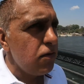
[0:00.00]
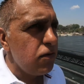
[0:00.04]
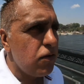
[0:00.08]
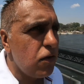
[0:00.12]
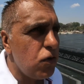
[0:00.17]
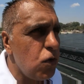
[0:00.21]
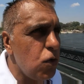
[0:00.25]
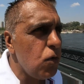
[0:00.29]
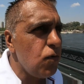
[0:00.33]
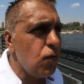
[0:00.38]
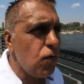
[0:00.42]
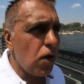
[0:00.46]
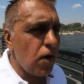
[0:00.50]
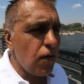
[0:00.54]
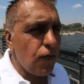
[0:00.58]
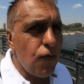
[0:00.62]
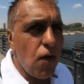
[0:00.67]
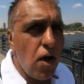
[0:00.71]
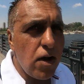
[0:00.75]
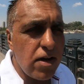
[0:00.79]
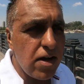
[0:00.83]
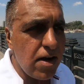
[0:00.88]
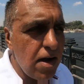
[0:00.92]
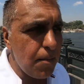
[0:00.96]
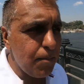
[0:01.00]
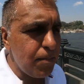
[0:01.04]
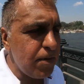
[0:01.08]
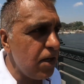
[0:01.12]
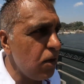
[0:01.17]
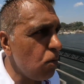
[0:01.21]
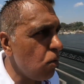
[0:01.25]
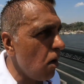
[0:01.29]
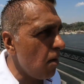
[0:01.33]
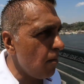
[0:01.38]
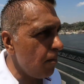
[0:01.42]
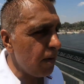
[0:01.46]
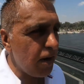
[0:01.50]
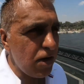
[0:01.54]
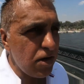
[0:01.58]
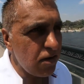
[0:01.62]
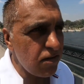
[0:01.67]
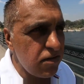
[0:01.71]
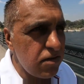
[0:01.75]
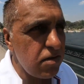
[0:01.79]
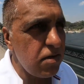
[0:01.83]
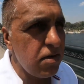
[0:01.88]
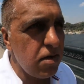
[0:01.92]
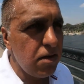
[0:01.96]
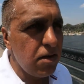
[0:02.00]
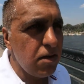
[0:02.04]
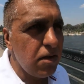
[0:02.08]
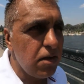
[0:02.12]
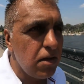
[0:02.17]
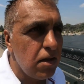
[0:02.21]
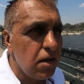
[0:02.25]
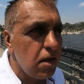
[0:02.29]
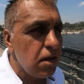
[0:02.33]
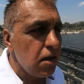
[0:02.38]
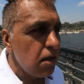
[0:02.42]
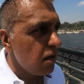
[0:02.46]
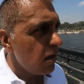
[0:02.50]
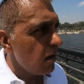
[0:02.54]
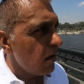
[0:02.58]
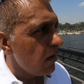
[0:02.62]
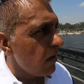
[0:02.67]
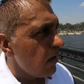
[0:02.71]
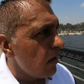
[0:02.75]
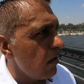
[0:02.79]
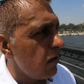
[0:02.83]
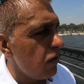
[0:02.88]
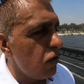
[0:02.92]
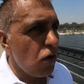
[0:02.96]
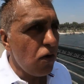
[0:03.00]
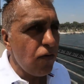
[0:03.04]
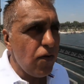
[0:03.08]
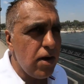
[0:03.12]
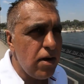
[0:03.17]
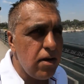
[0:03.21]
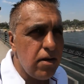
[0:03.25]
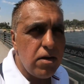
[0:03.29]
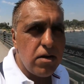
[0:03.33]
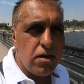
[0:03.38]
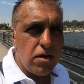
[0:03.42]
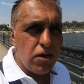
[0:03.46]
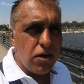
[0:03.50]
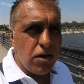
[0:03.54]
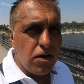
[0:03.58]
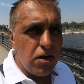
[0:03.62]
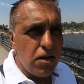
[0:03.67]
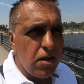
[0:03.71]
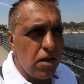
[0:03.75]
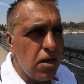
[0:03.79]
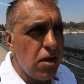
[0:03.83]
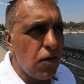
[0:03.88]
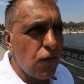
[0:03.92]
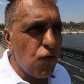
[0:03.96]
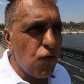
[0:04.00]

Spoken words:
so you've got to find an empty one, because you're in the